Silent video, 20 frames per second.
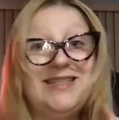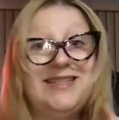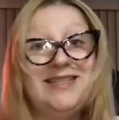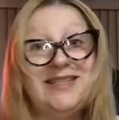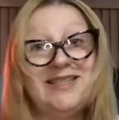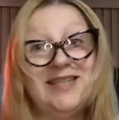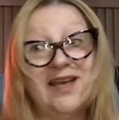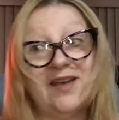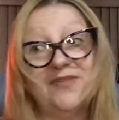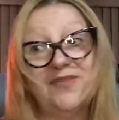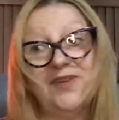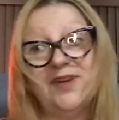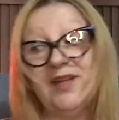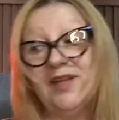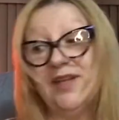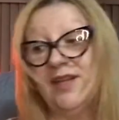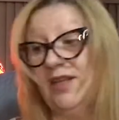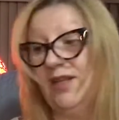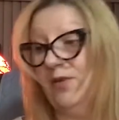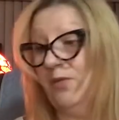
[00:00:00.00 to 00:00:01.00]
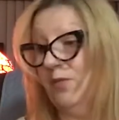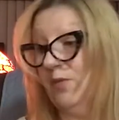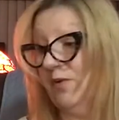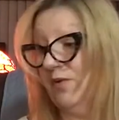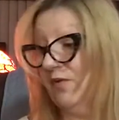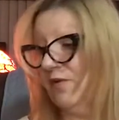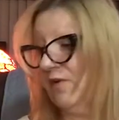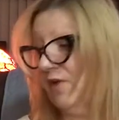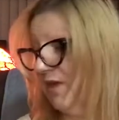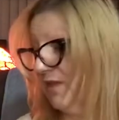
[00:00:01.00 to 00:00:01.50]
definitely would
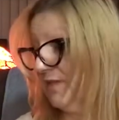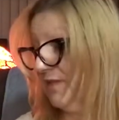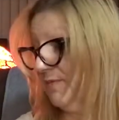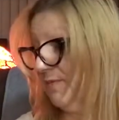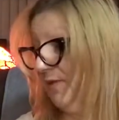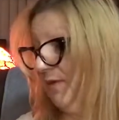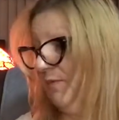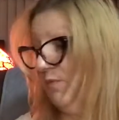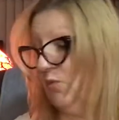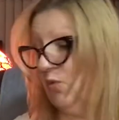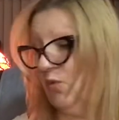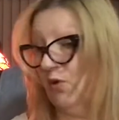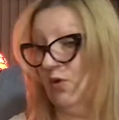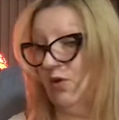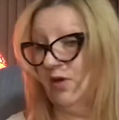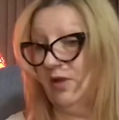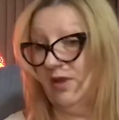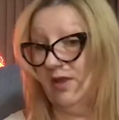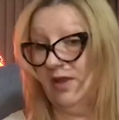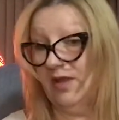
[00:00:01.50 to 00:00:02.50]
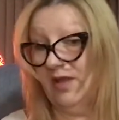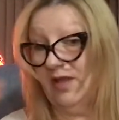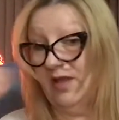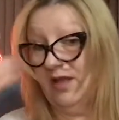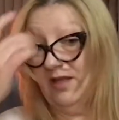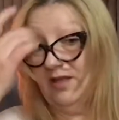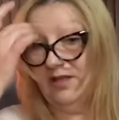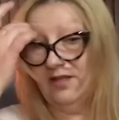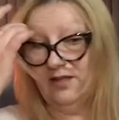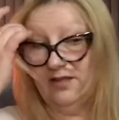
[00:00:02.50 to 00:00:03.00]
have cost me more
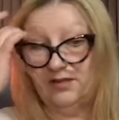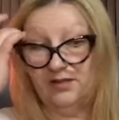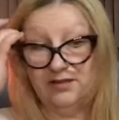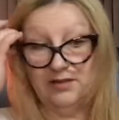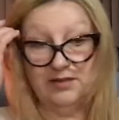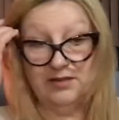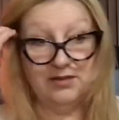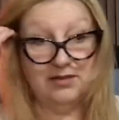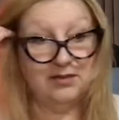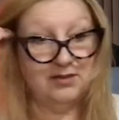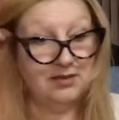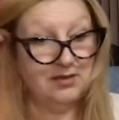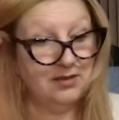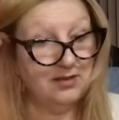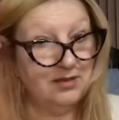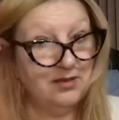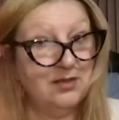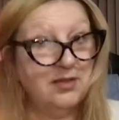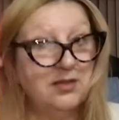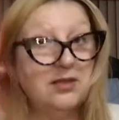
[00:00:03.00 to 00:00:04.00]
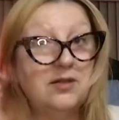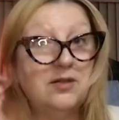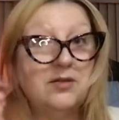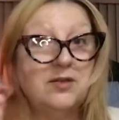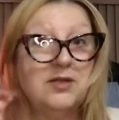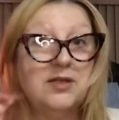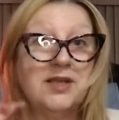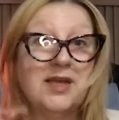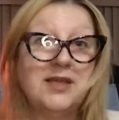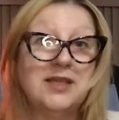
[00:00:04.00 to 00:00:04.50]
than,
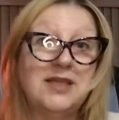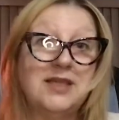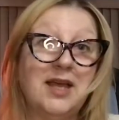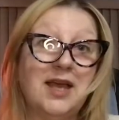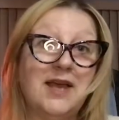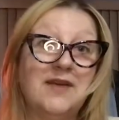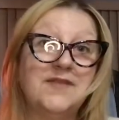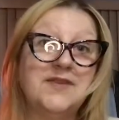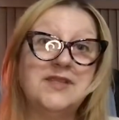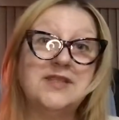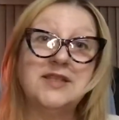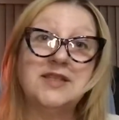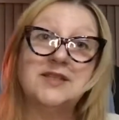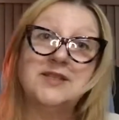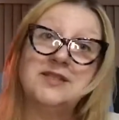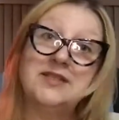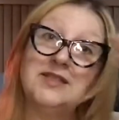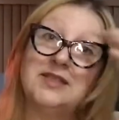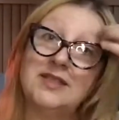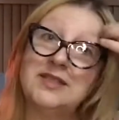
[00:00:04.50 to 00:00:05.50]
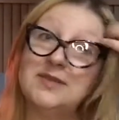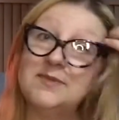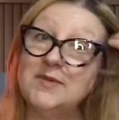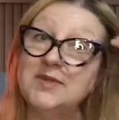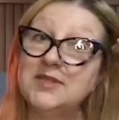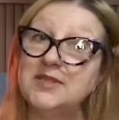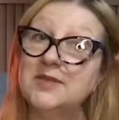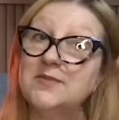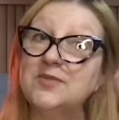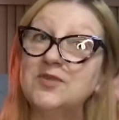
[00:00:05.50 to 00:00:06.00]
I think I have a
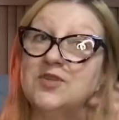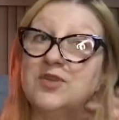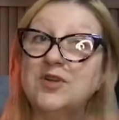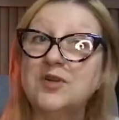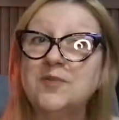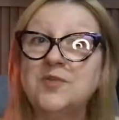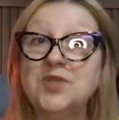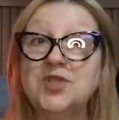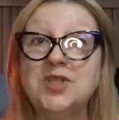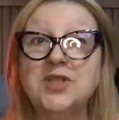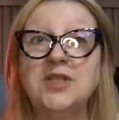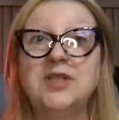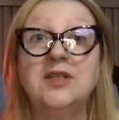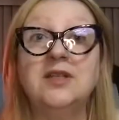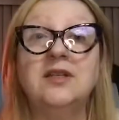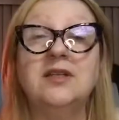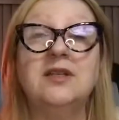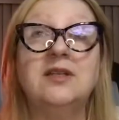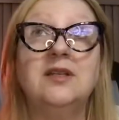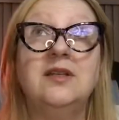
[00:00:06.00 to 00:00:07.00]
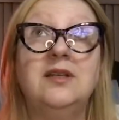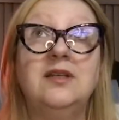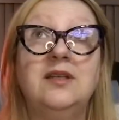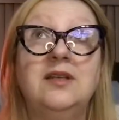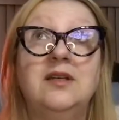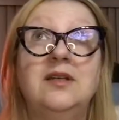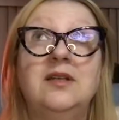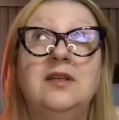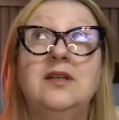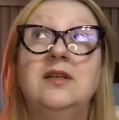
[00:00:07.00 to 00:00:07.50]
six-month subscription
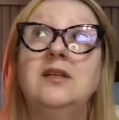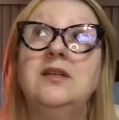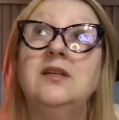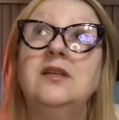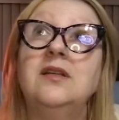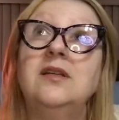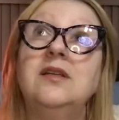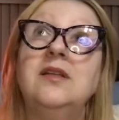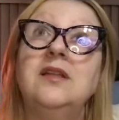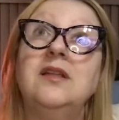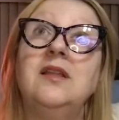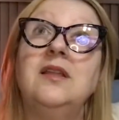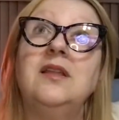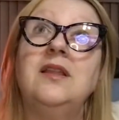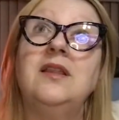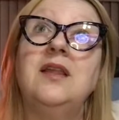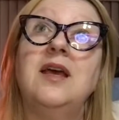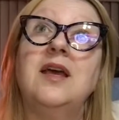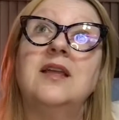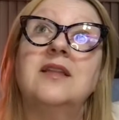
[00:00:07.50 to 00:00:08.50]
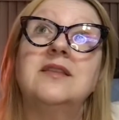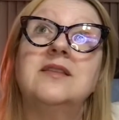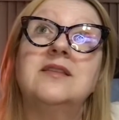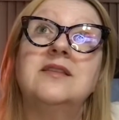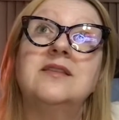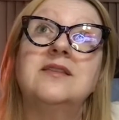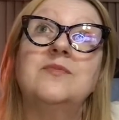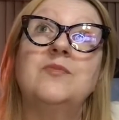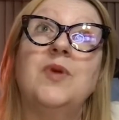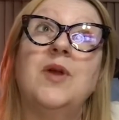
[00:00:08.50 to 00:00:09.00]

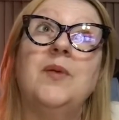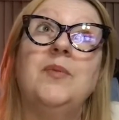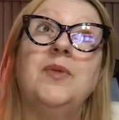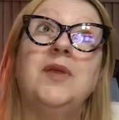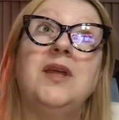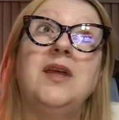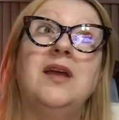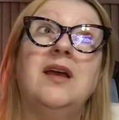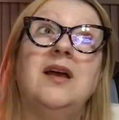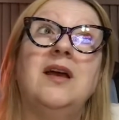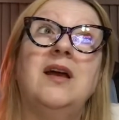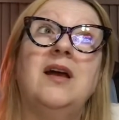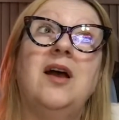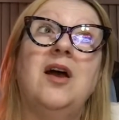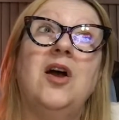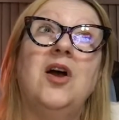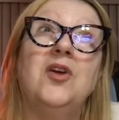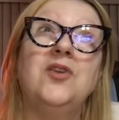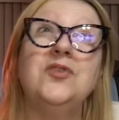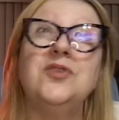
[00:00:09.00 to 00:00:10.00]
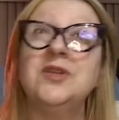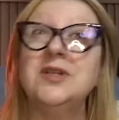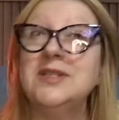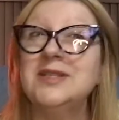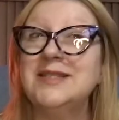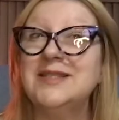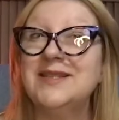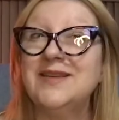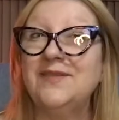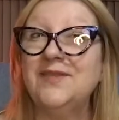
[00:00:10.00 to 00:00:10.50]
that's probably
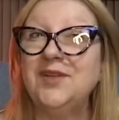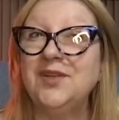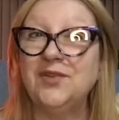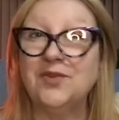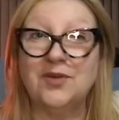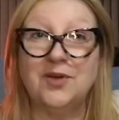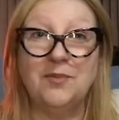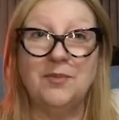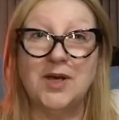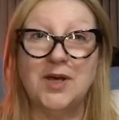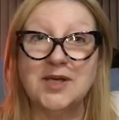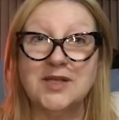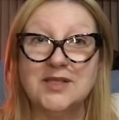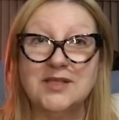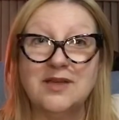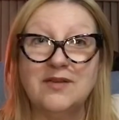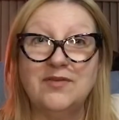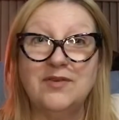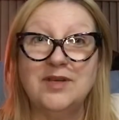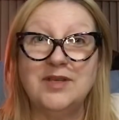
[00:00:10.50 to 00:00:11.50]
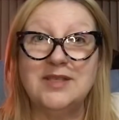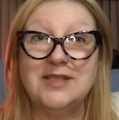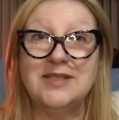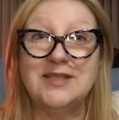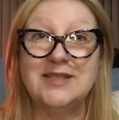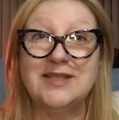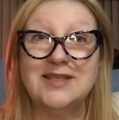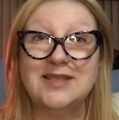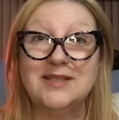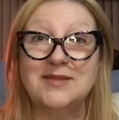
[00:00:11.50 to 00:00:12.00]
$173 every
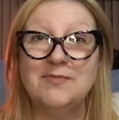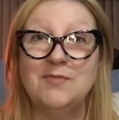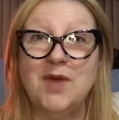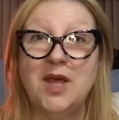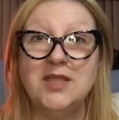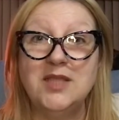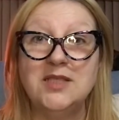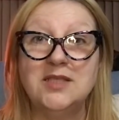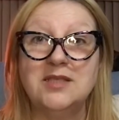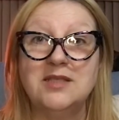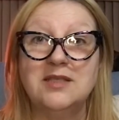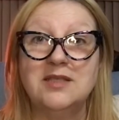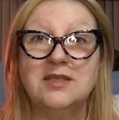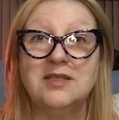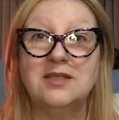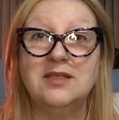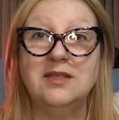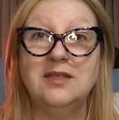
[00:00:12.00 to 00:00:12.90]
6 months.